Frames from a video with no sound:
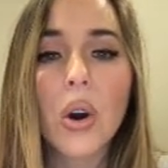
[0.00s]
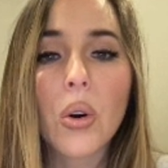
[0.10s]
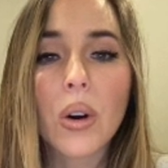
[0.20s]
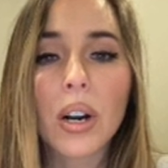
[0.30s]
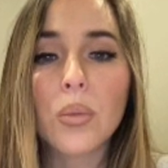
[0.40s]

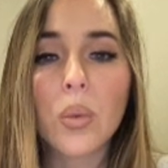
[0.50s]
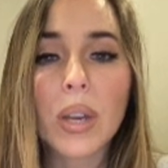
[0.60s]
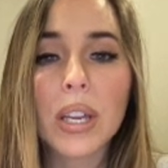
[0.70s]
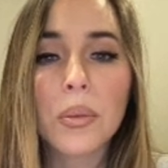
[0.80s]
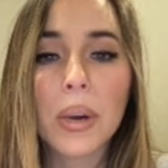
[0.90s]
Or
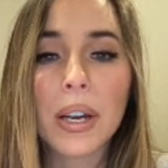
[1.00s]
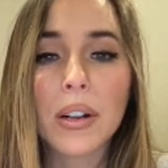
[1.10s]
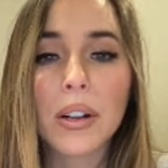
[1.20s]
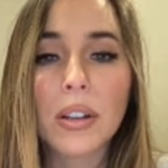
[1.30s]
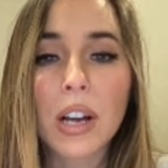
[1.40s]
we
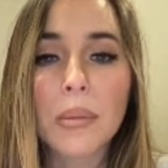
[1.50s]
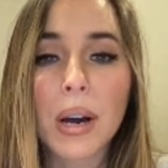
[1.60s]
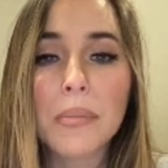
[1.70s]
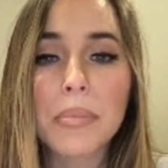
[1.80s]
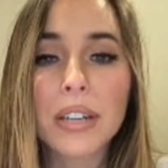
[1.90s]
will come
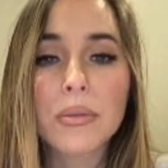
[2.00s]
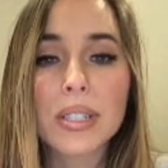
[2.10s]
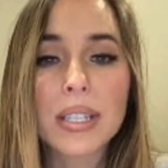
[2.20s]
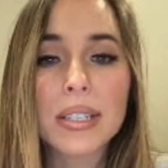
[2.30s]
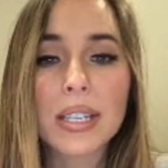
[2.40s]
up and
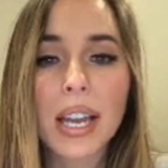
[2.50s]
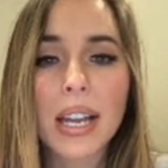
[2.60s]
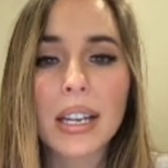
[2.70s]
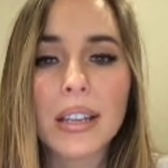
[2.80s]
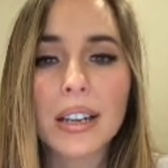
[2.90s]
resist
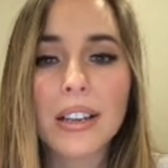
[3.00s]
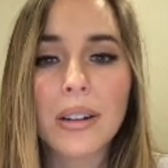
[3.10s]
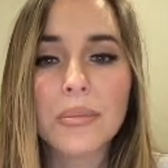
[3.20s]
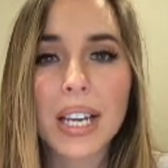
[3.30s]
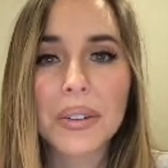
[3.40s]
again and then
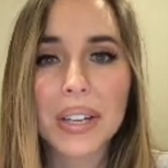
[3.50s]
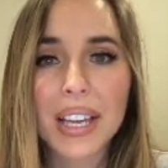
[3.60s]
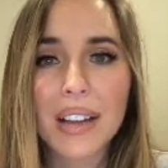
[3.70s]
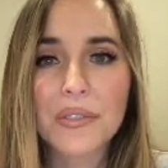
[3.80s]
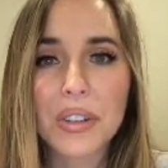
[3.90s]
come down
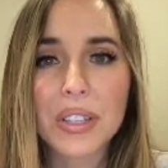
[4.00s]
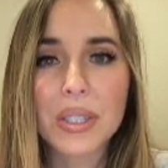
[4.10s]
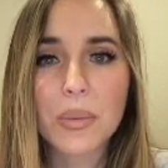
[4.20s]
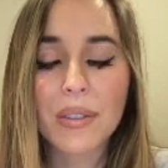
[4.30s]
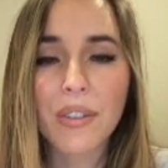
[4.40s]
again for
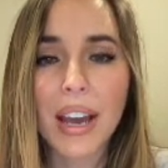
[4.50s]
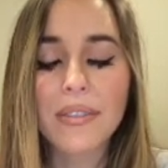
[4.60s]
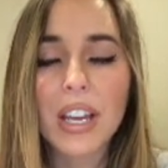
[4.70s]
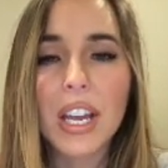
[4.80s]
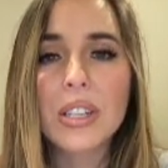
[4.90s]
this wave 5.